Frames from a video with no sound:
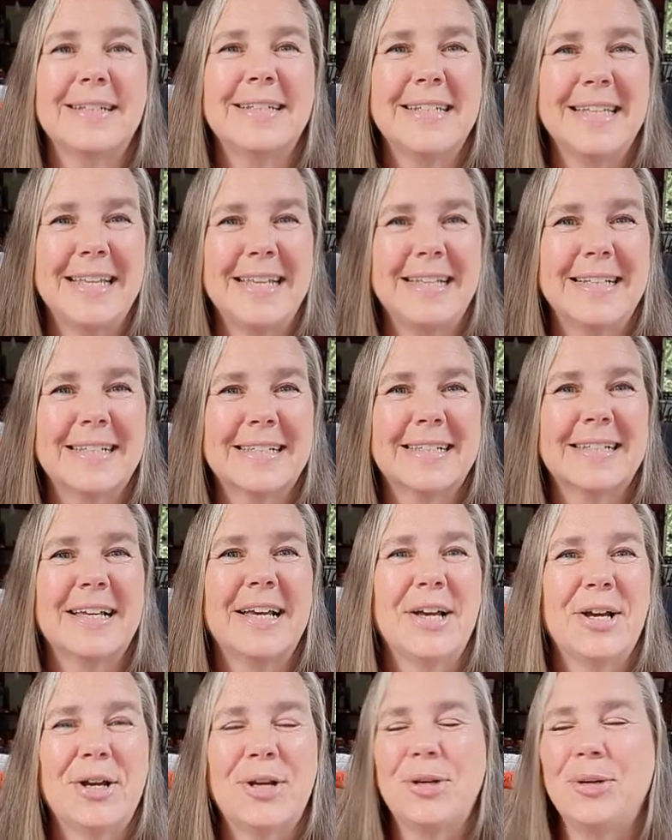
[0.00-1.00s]
niece,
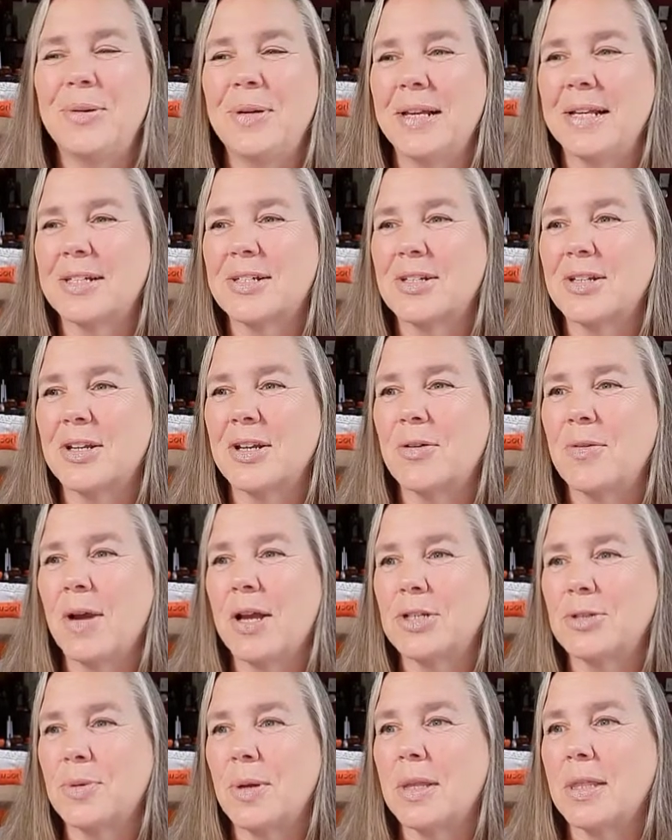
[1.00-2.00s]
who is going to
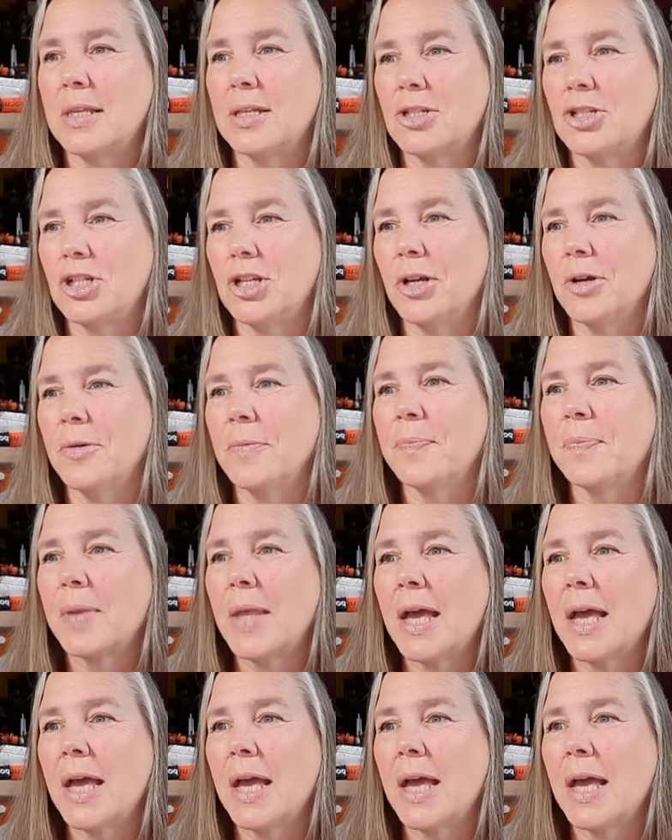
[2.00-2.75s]
graduate this year.